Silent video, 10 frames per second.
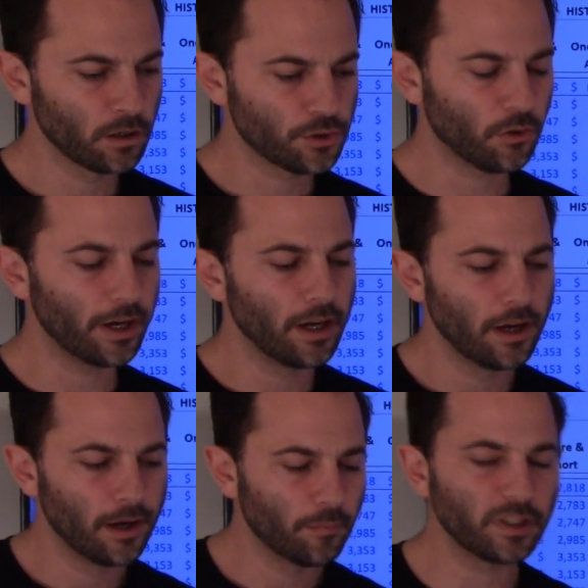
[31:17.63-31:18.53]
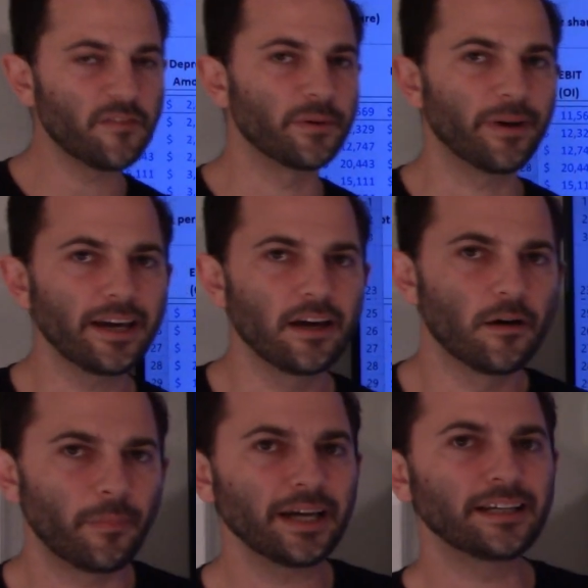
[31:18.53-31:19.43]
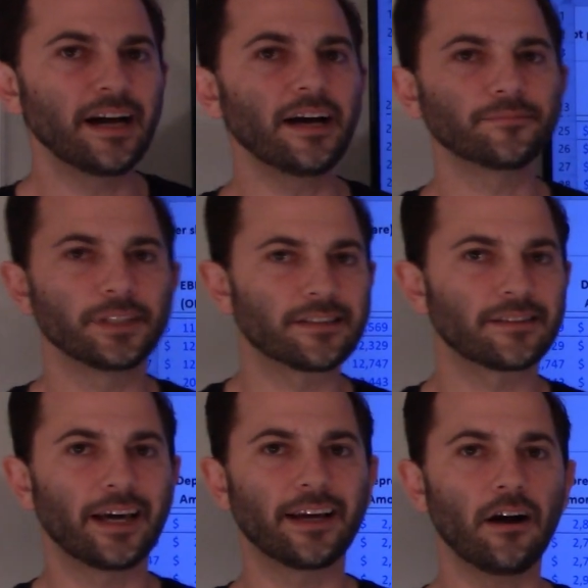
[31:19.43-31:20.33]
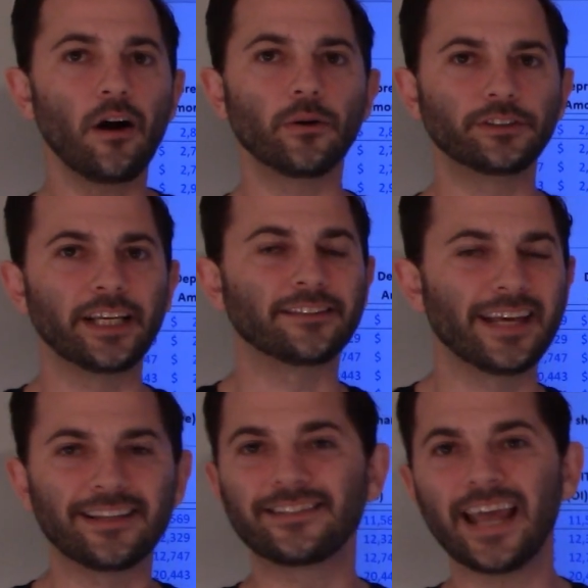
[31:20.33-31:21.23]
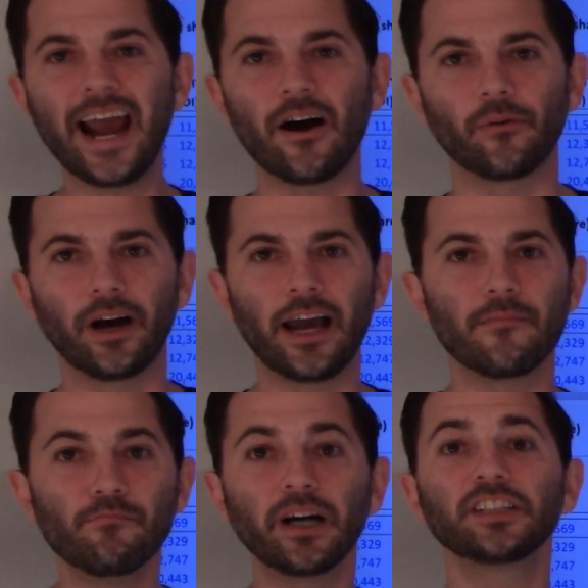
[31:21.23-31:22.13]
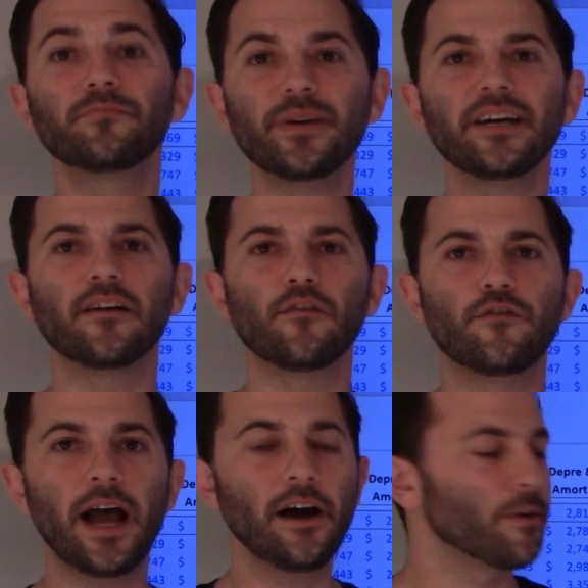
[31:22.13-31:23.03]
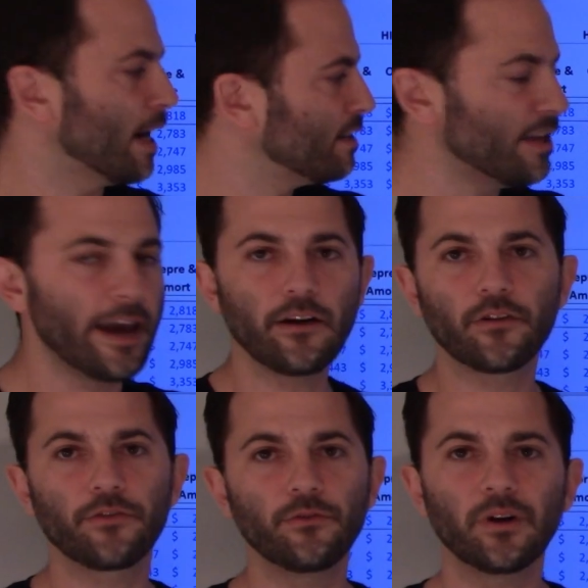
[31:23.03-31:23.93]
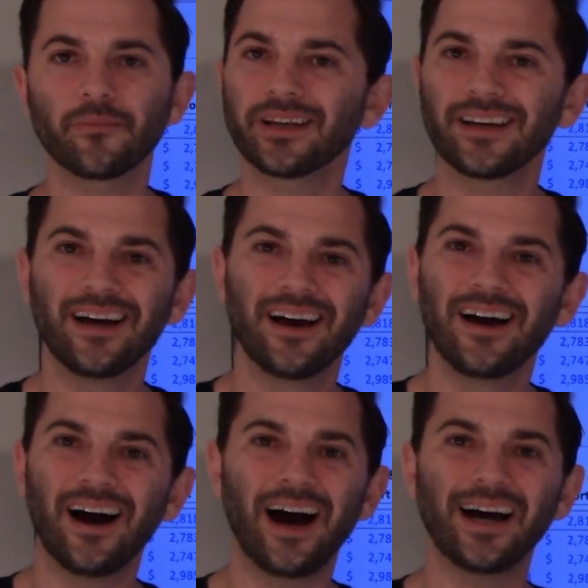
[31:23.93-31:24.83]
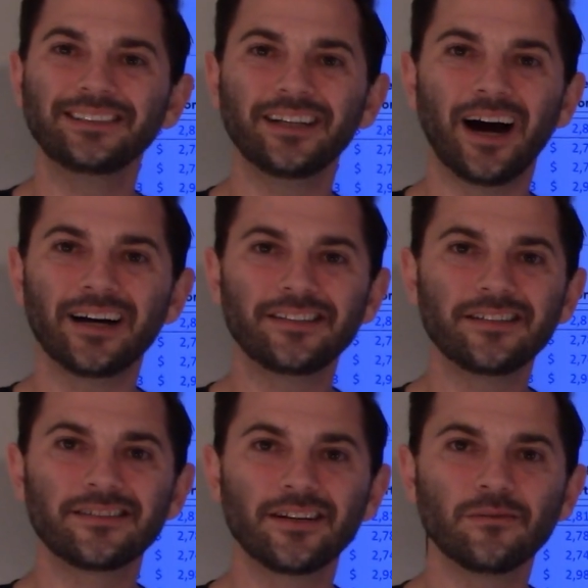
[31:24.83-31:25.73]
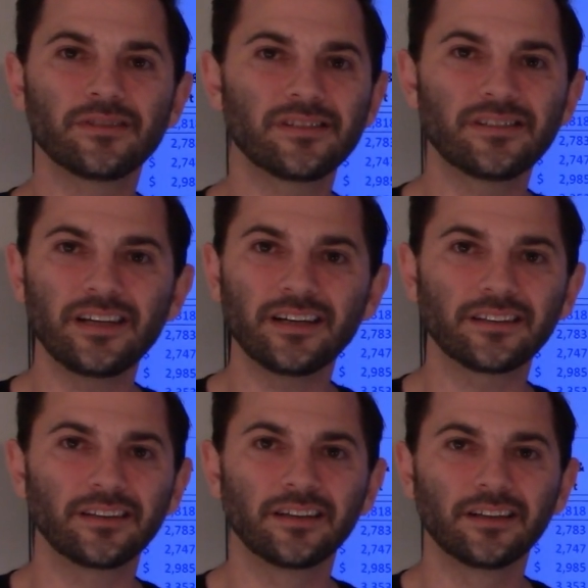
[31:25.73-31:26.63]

So believe me, my gut is like, oh, it's down. It must be of value, and I tear through it. I'm like, I just don't see it.